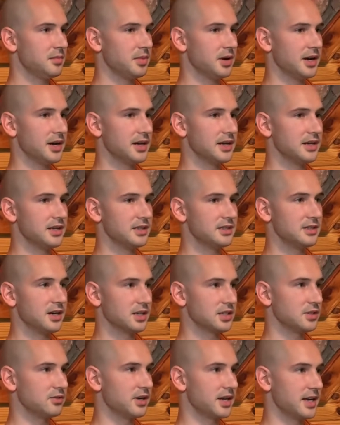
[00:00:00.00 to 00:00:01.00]
by
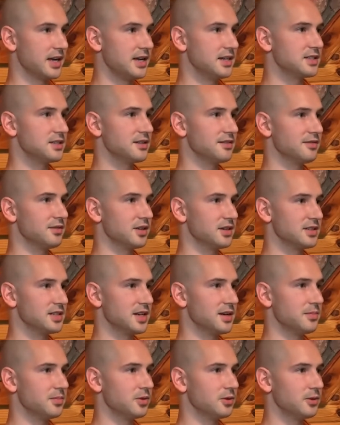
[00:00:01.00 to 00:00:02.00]
Dr. Rick Hanson, for
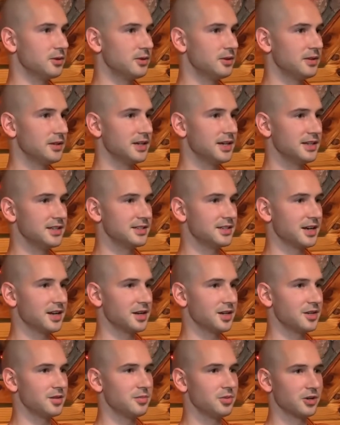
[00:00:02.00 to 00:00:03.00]
example. He's got
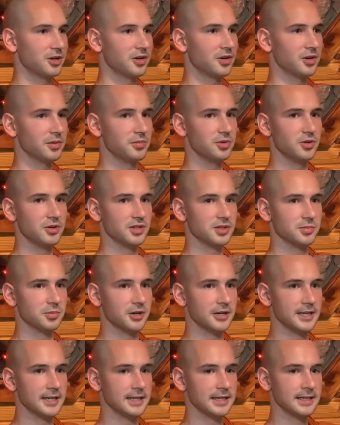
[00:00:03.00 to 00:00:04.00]
a good book called Buddha's
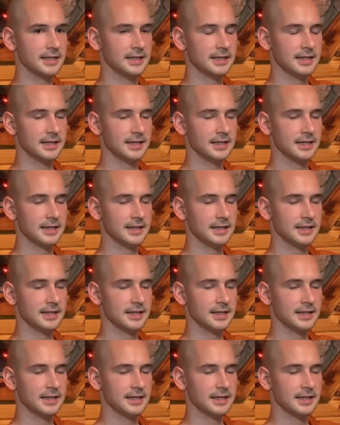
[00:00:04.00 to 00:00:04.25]
Brain.